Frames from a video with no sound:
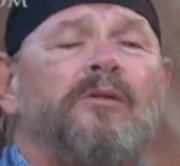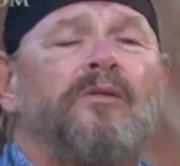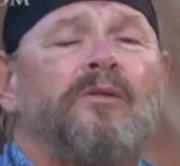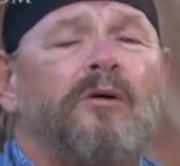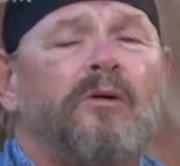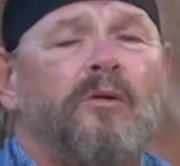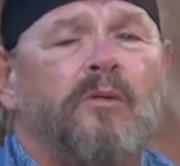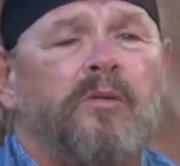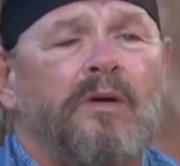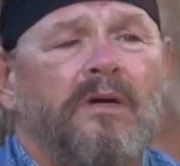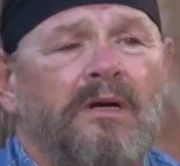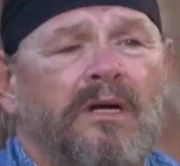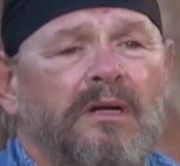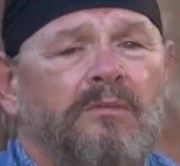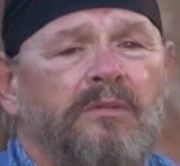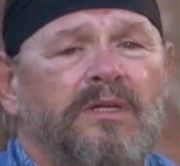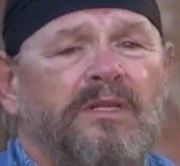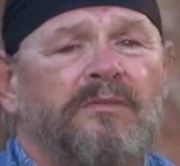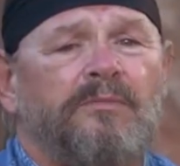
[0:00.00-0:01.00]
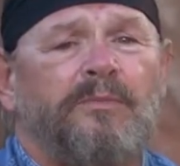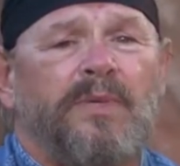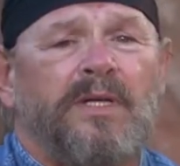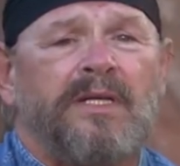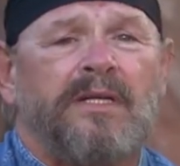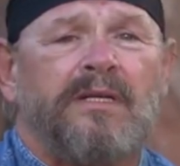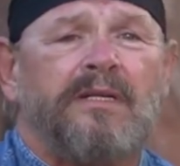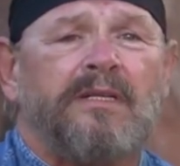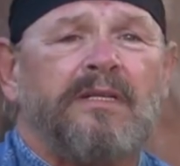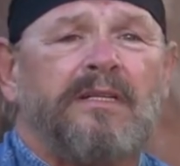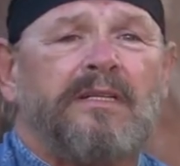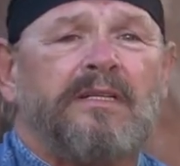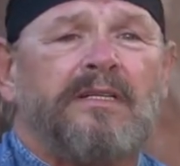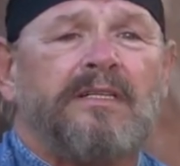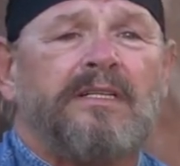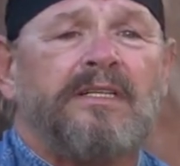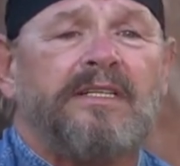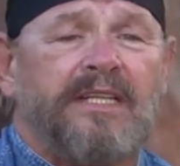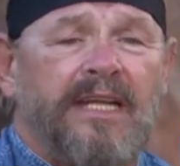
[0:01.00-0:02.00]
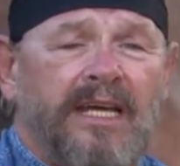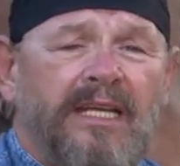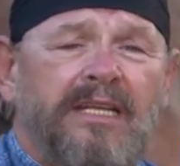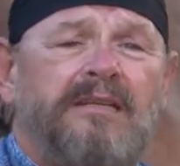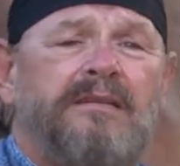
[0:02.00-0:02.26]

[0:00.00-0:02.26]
know where I would have been Dead,